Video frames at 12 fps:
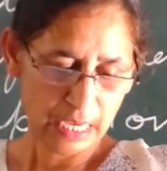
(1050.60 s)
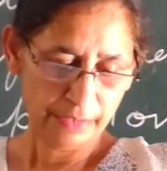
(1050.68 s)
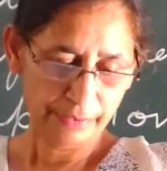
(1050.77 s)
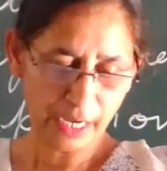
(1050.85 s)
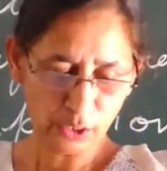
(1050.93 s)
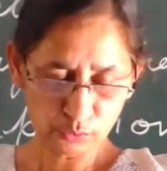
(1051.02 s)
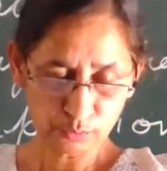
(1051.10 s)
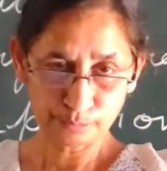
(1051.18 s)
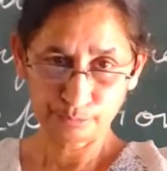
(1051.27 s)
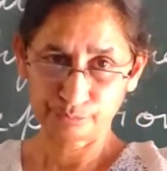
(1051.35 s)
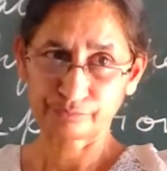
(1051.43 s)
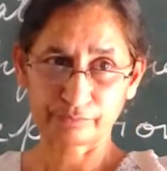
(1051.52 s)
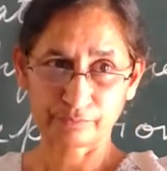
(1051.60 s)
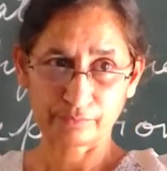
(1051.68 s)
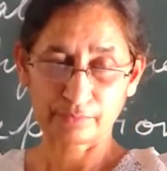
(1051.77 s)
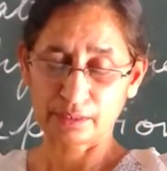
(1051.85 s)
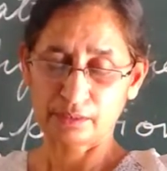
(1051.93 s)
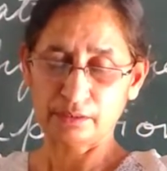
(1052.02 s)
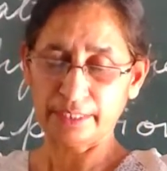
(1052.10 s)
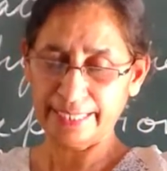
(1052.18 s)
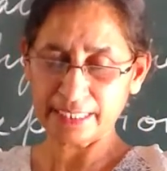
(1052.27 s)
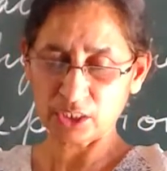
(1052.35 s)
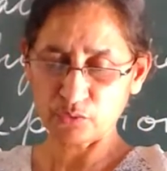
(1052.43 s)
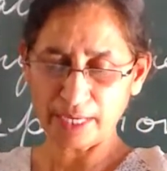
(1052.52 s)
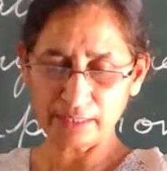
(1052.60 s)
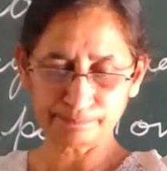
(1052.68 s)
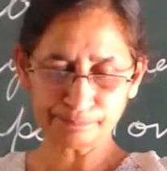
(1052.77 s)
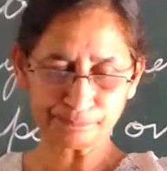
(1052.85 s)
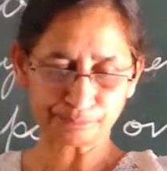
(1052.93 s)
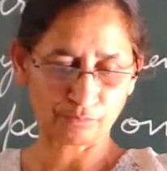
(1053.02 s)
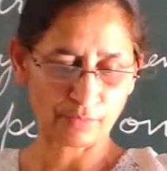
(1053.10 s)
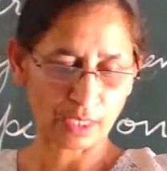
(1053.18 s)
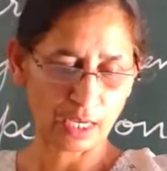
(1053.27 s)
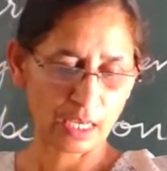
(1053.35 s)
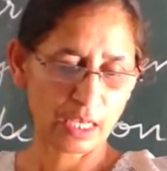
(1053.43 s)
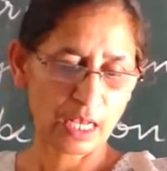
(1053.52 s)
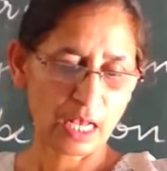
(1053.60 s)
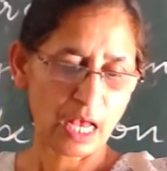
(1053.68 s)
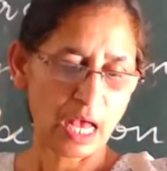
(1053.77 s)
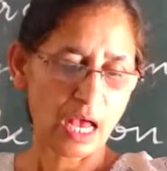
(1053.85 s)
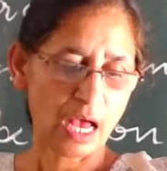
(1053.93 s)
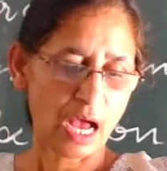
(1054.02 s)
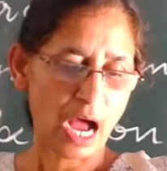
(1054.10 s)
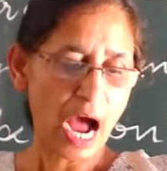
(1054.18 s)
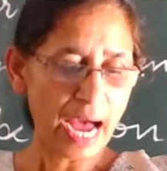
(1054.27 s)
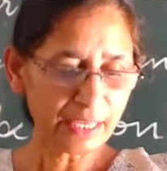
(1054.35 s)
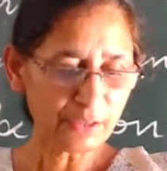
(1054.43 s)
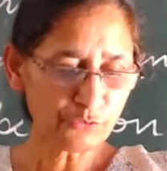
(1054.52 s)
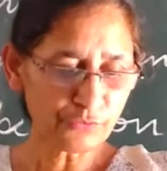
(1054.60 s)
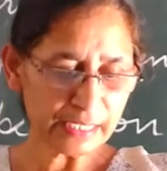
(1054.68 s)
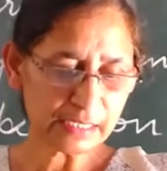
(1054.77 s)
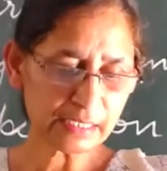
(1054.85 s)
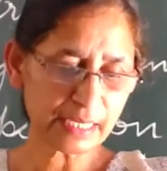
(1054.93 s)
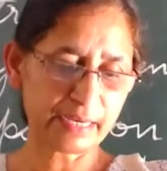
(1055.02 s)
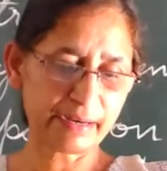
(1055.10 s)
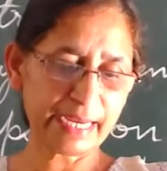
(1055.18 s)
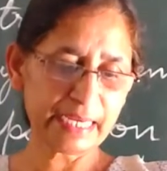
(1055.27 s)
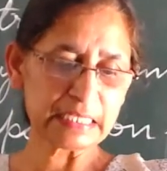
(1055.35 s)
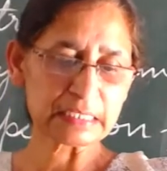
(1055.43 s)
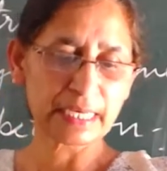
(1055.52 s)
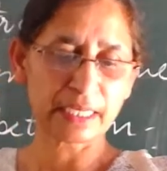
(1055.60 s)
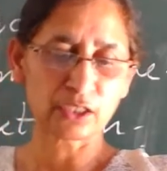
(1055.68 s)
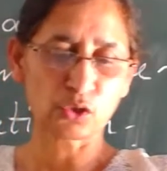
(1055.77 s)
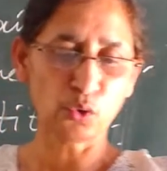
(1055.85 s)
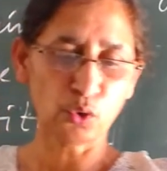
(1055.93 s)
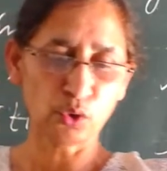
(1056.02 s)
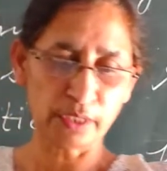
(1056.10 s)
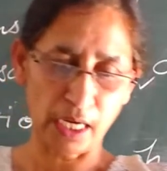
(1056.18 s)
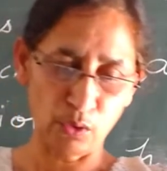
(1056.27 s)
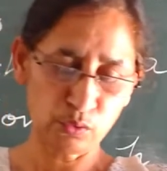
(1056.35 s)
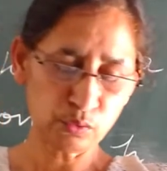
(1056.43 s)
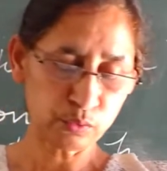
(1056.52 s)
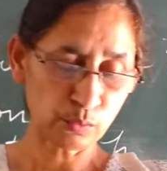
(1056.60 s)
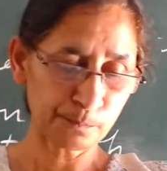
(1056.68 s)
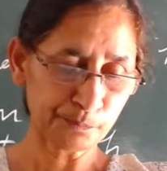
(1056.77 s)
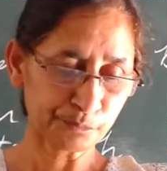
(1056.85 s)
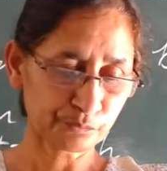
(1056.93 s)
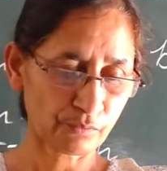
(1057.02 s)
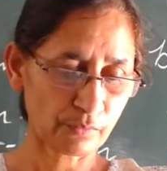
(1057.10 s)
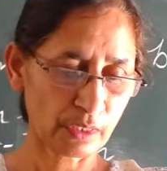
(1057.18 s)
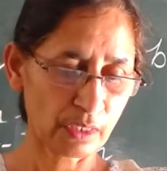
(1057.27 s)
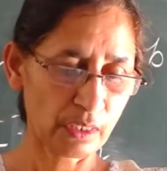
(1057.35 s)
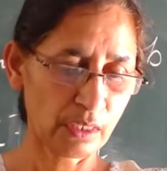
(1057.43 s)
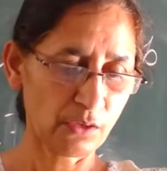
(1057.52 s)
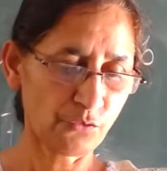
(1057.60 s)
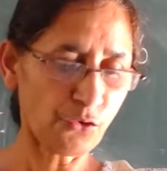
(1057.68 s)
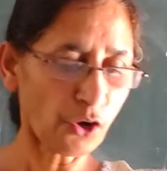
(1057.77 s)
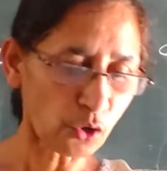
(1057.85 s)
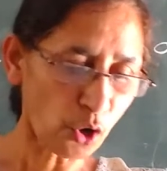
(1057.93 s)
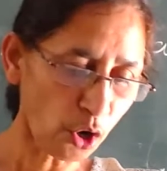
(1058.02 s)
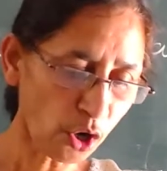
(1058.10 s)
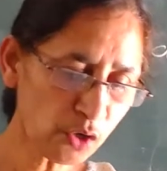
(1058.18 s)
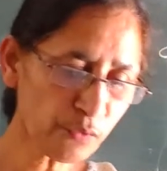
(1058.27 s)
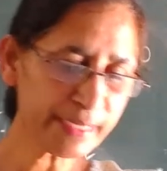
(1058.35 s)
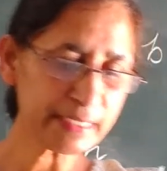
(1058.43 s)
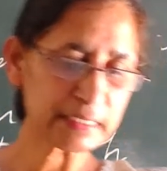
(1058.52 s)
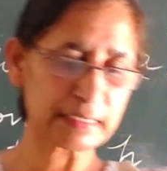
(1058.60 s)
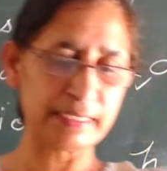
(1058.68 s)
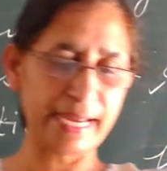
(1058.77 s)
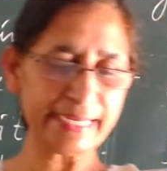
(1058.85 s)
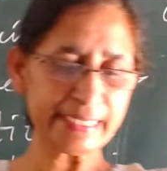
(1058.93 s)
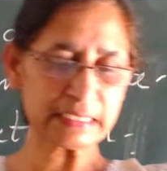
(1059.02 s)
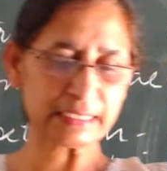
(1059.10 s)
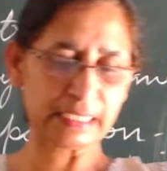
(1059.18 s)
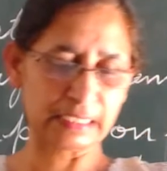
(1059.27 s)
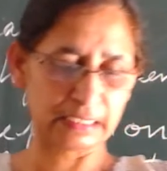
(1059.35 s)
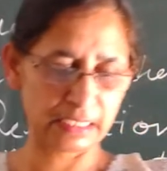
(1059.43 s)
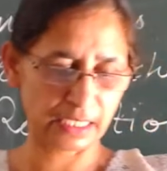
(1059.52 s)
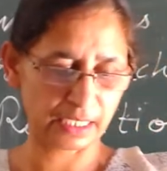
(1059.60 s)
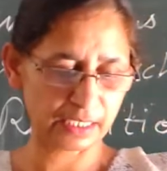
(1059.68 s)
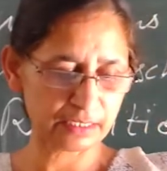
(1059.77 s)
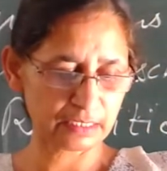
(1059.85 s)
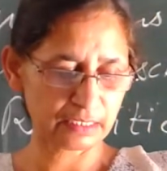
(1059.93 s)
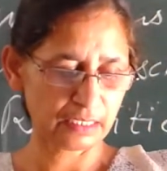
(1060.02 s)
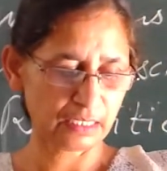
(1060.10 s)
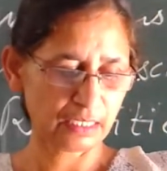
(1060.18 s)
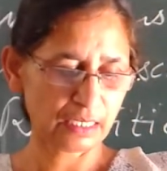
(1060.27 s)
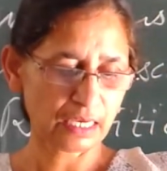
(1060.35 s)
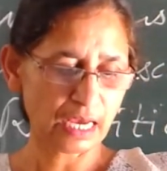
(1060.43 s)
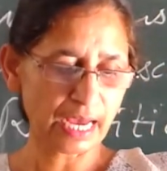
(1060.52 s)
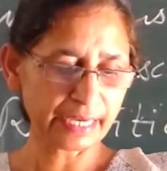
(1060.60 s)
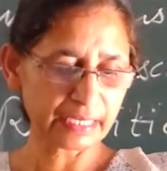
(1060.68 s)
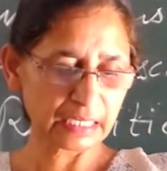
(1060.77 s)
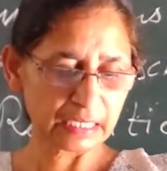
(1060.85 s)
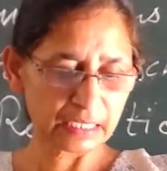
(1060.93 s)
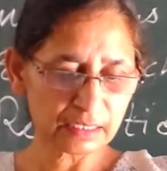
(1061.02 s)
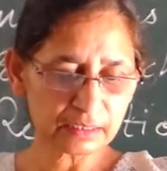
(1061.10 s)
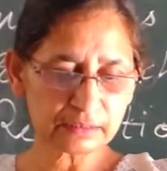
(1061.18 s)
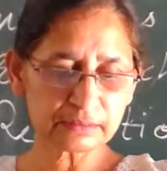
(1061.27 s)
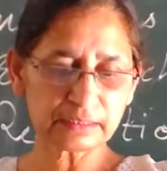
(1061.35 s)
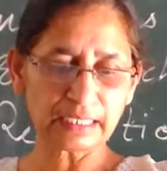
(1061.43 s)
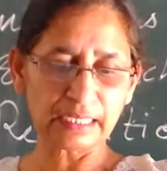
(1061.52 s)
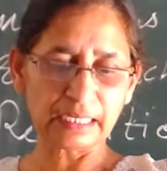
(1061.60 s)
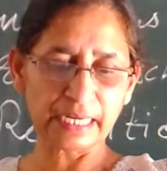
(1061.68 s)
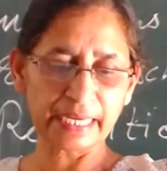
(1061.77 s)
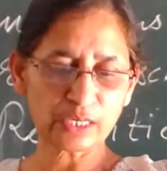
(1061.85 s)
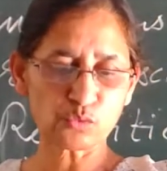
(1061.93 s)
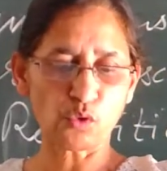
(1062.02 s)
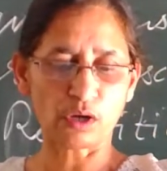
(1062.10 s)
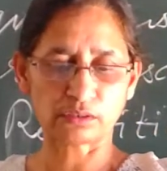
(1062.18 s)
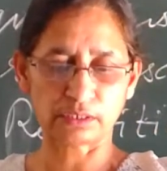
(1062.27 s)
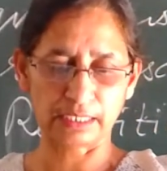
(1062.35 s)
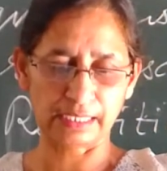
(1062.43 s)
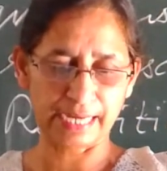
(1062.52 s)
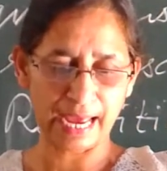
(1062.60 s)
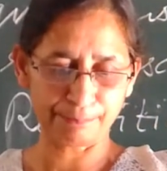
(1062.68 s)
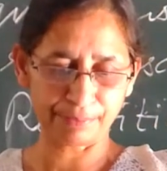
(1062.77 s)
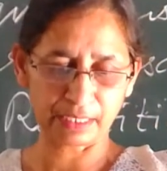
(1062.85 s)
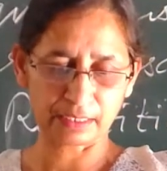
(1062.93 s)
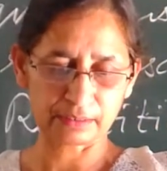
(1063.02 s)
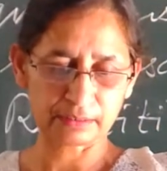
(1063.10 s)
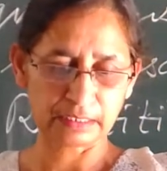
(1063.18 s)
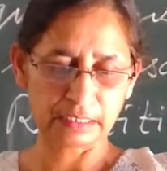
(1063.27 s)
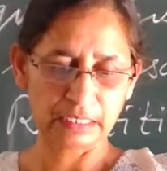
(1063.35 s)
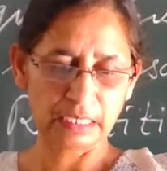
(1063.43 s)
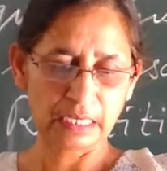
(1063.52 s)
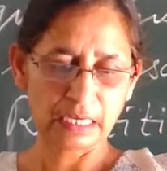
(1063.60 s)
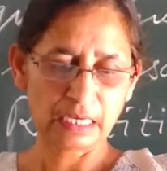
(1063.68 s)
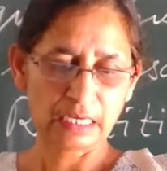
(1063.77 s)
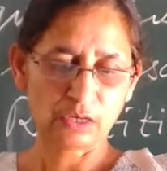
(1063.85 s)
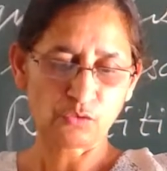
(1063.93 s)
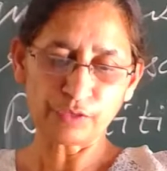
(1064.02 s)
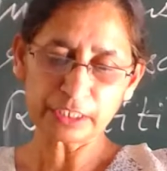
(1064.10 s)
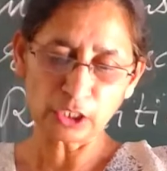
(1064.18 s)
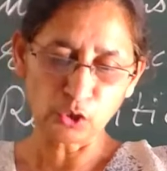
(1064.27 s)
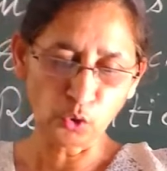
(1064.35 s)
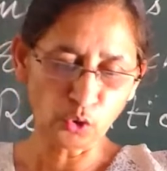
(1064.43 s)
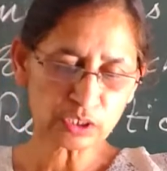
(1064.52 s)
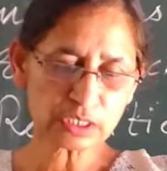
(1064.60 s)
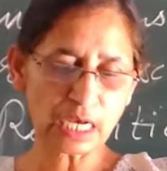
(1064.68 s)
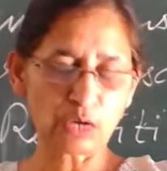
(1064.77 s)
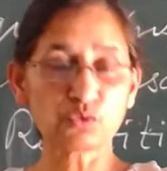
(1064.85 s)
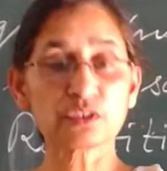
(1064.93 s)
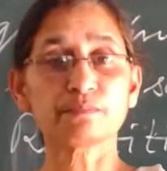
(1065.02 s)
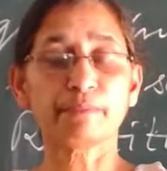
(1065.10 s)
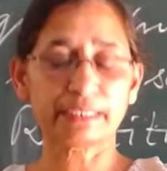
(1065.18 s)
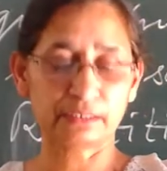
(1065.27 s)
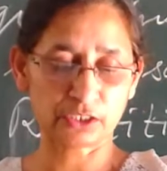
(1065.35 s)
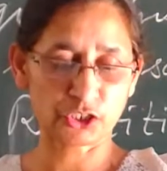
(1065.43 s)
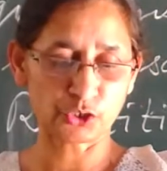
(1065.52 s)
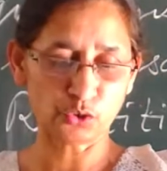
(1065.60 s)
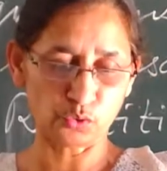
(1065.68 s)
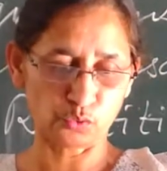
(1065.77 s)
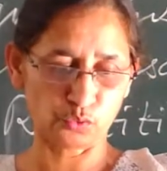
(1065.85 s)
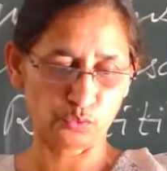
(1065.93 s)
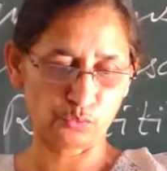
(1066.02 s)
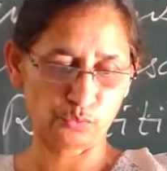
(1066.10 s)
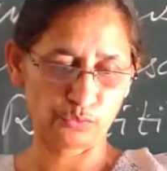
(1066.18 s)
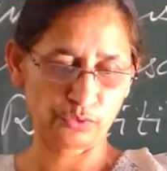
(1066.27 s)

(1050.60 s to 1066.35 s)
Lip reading: Now, the next one. I will arise and go now, for always night and day I hear the lake water lapping with low sounds by the shore.